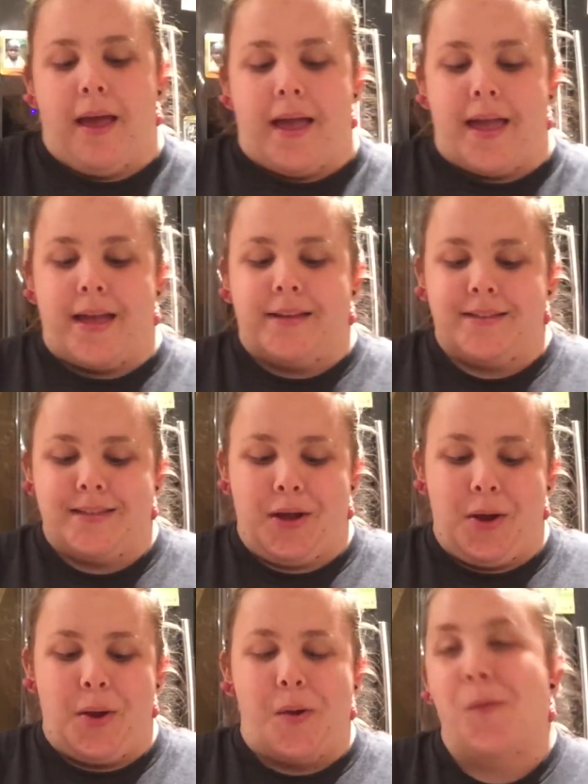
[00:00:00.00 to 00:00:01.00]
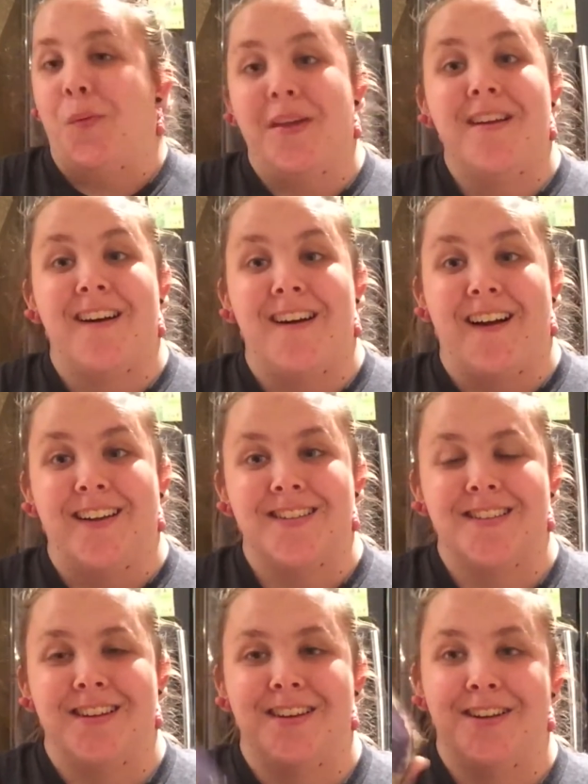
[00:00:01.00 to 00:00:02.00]
And we
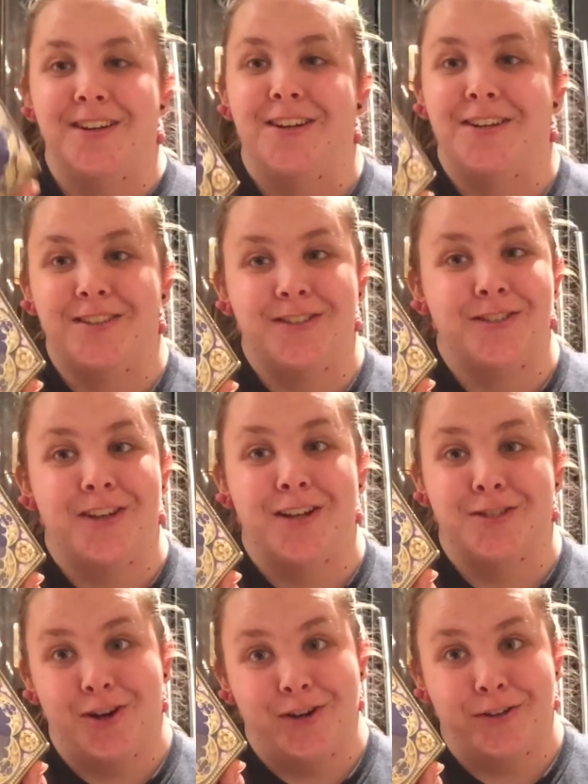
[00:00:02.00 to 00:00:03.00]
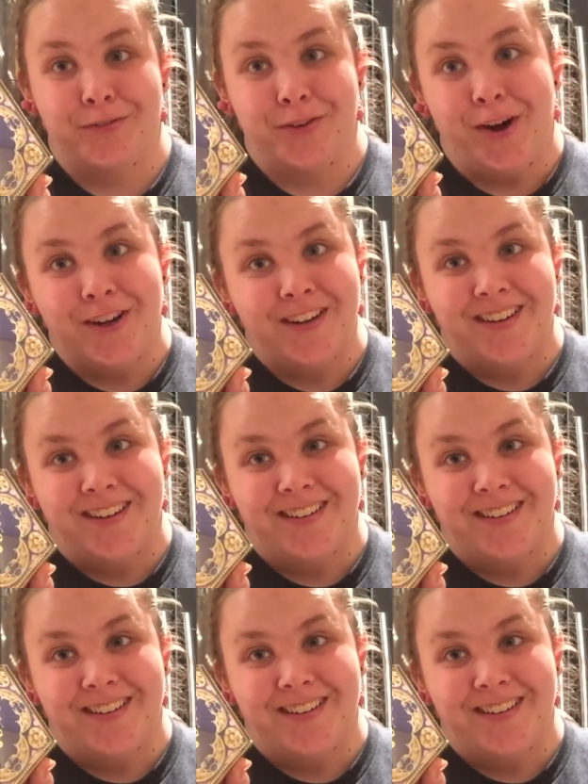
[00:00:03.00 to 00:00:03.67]
got a chocolate frog,